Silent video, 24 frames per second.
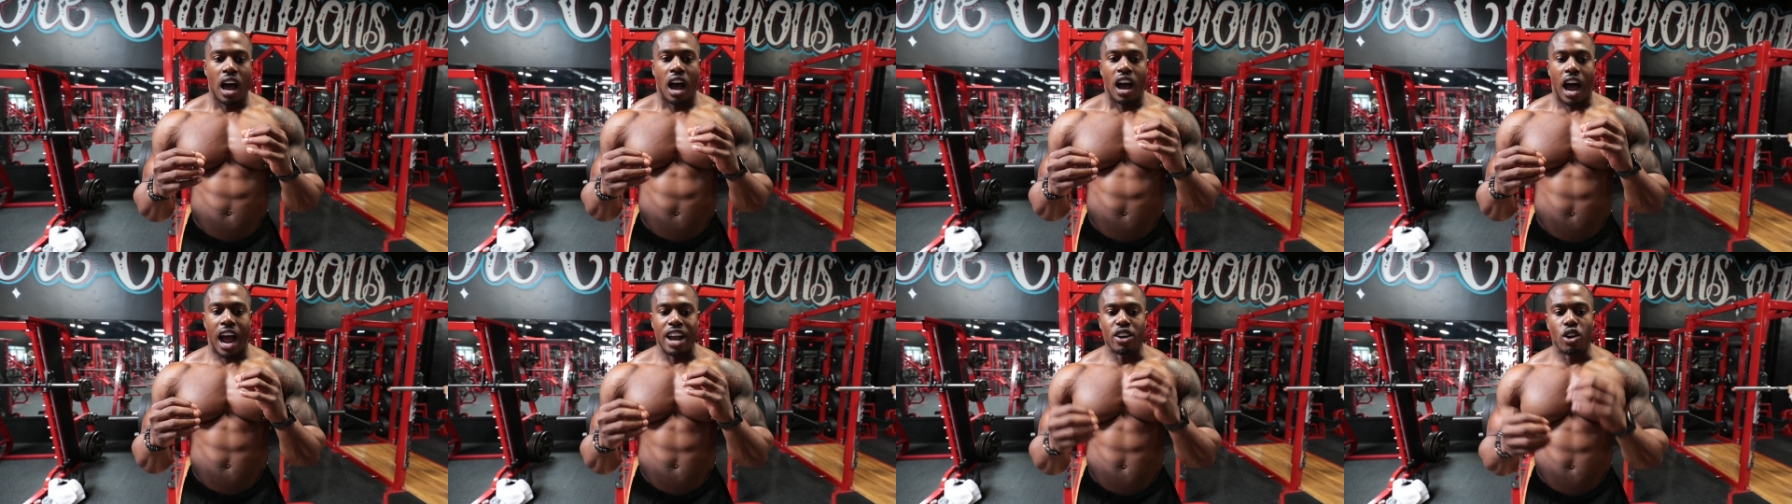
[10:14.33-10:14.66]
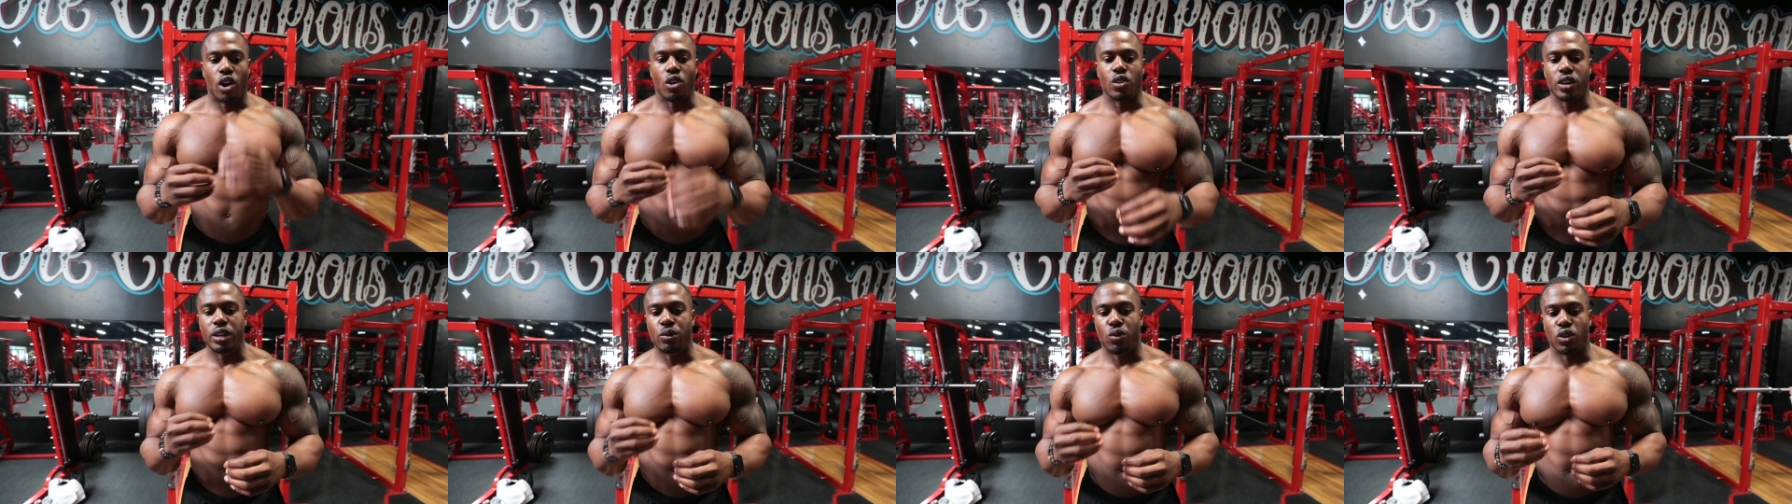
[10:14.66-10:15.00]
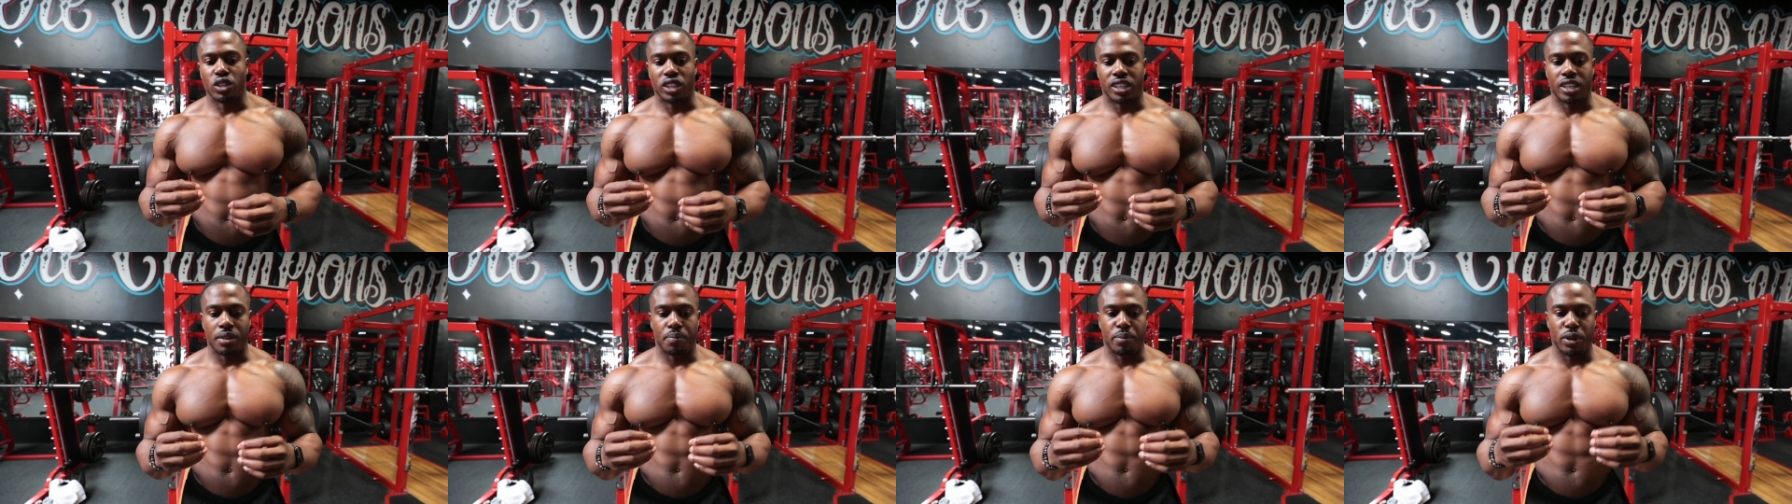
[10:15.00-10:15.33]
I not only
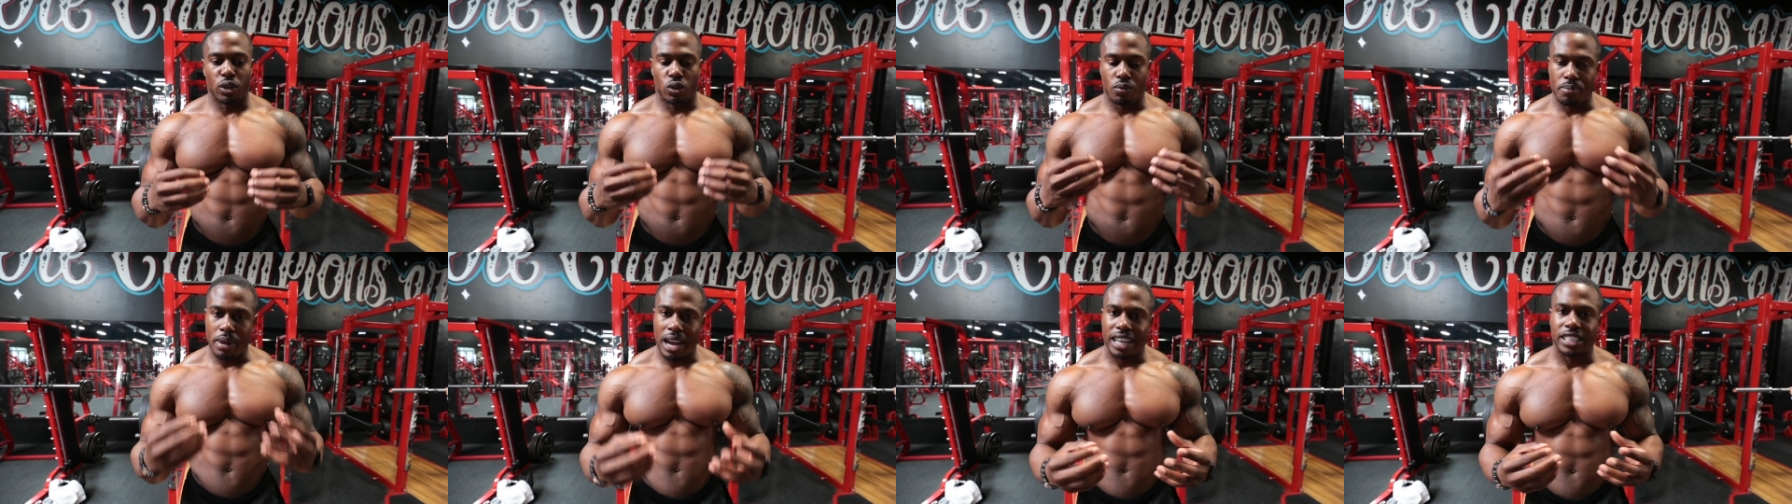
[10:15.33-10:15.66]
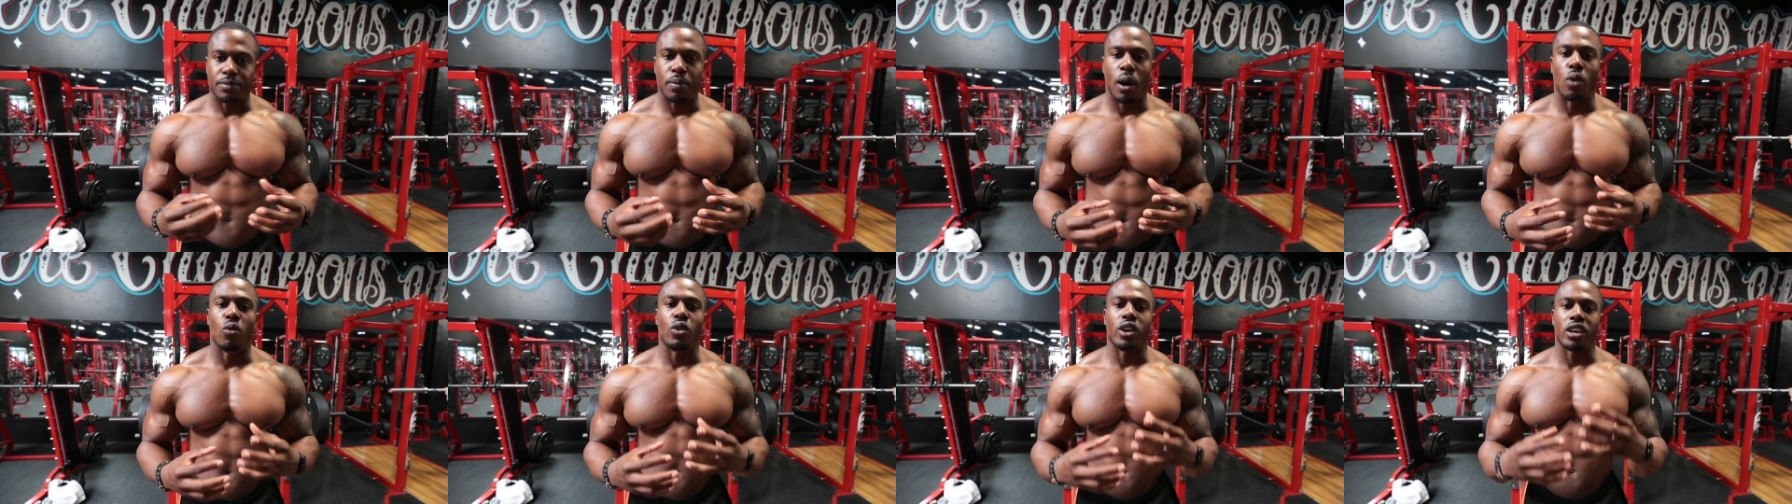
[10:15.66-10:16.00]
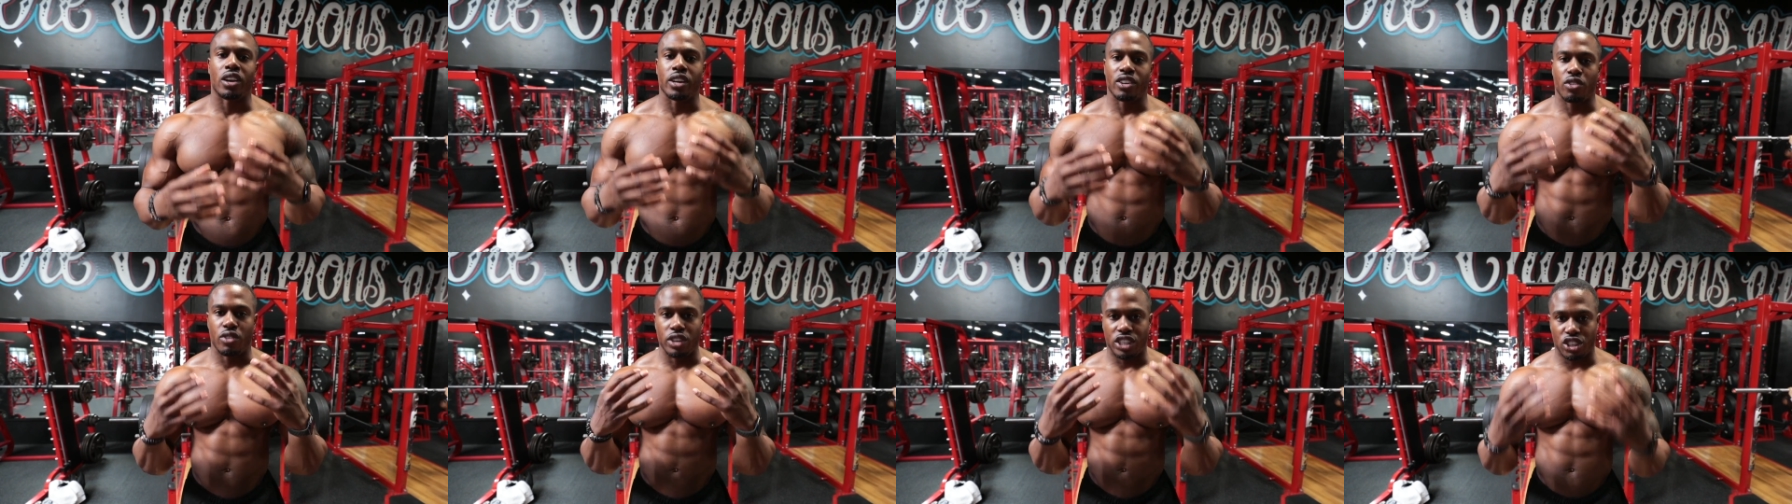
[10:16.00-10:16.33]
want to build mass, but I want to
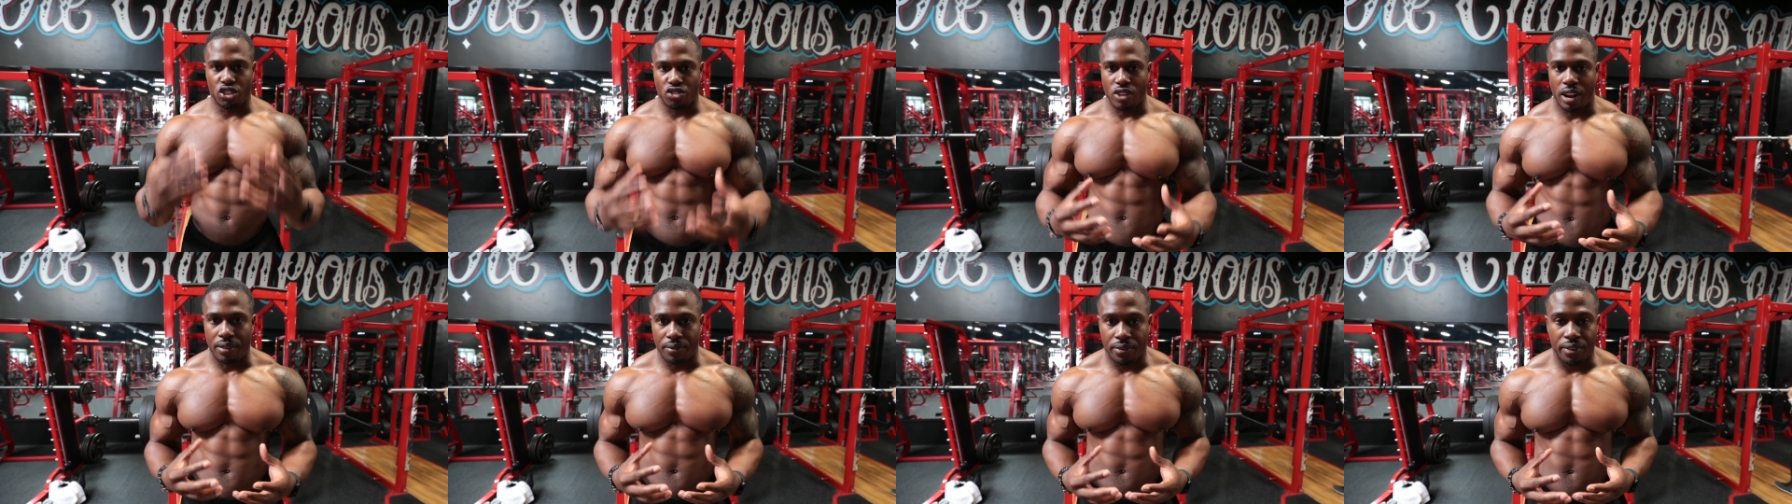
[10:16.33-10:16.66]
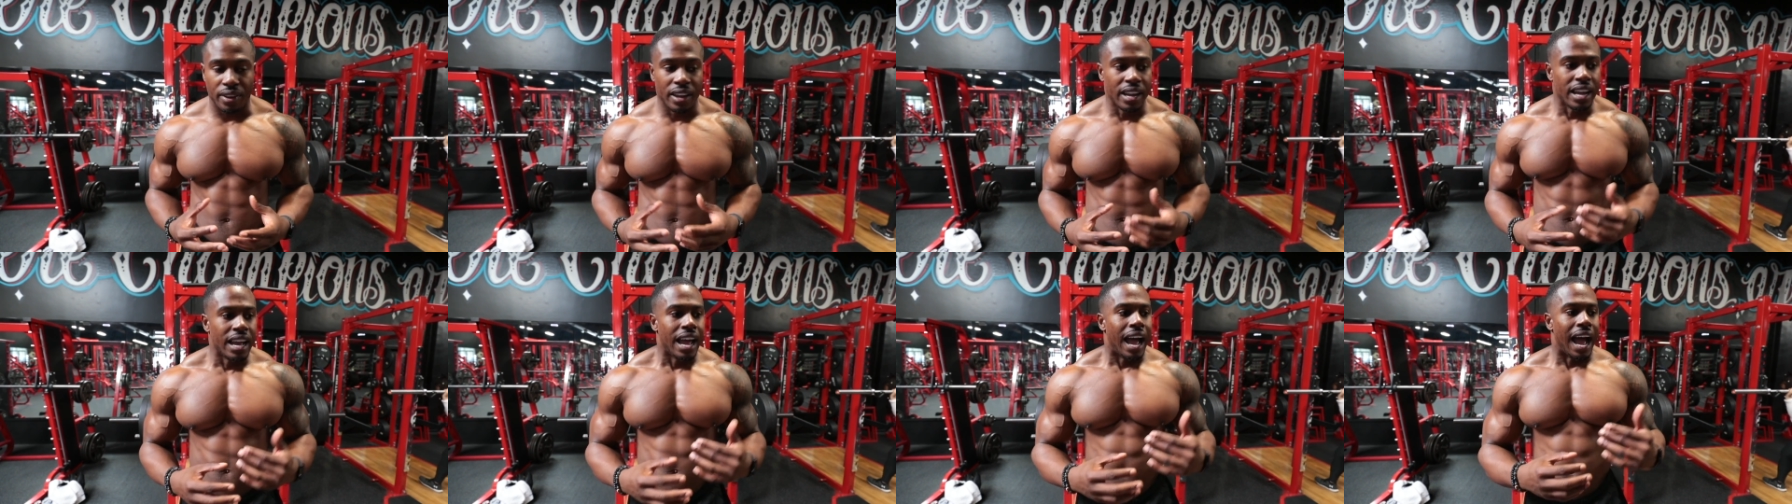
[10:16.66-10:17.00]
increase strength.